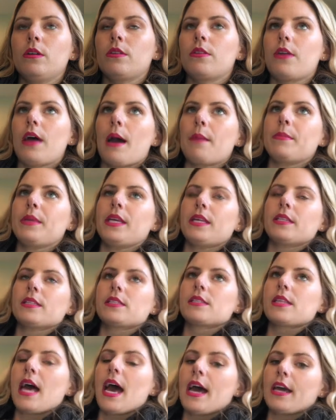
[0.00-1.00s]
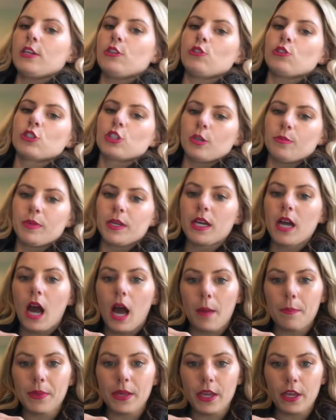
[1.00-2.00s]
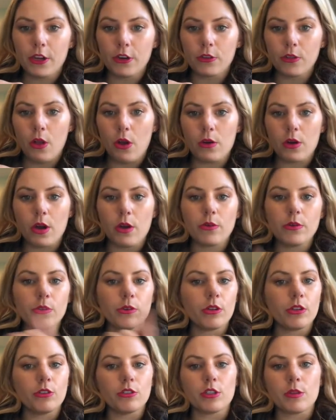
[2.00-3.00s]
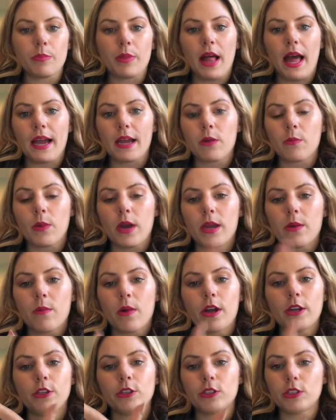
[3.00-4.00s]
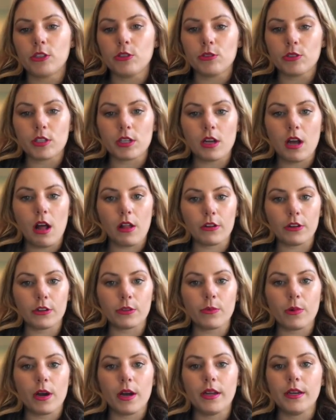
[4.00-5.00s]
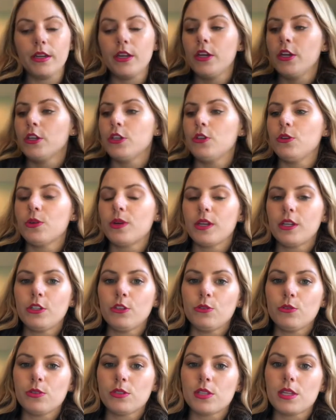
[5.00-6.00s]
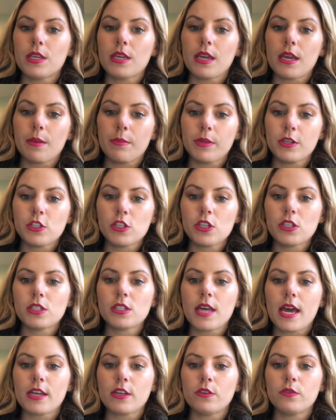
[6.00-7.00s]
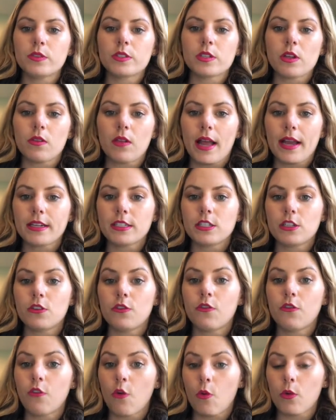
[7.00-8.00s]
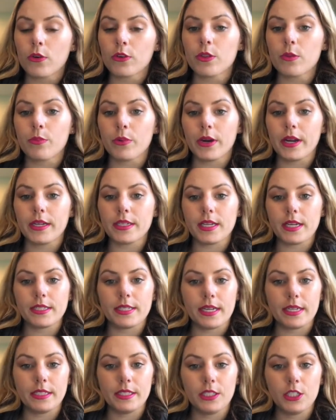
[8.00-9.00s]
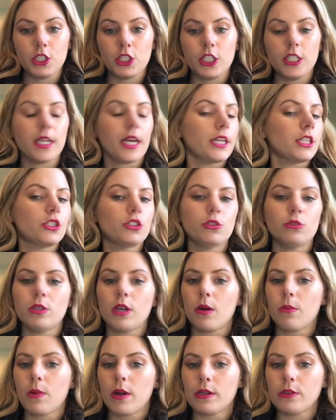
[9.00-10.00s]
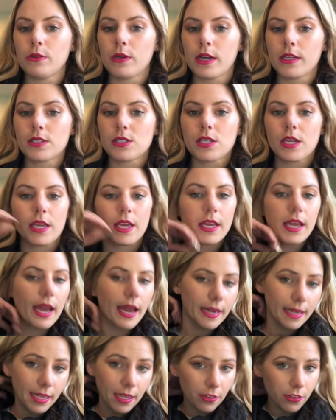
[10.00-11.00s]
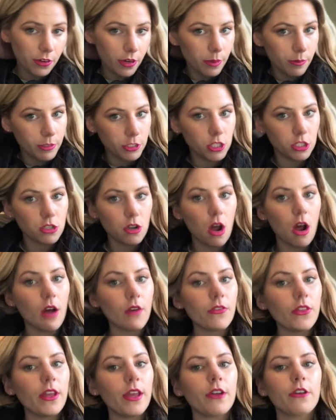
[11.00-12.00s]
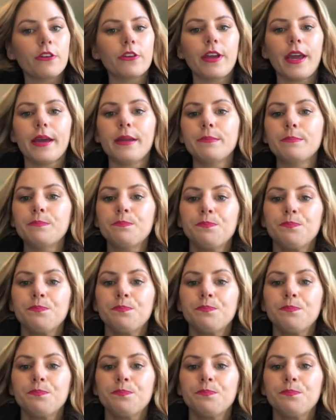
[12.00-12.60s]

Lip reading: that means that you should be copying your logo. You can use the black and white one, you can use the colored one, you can use the images that you've selected for the brand identity sheet. I do not want you guys taking any other images off the internet.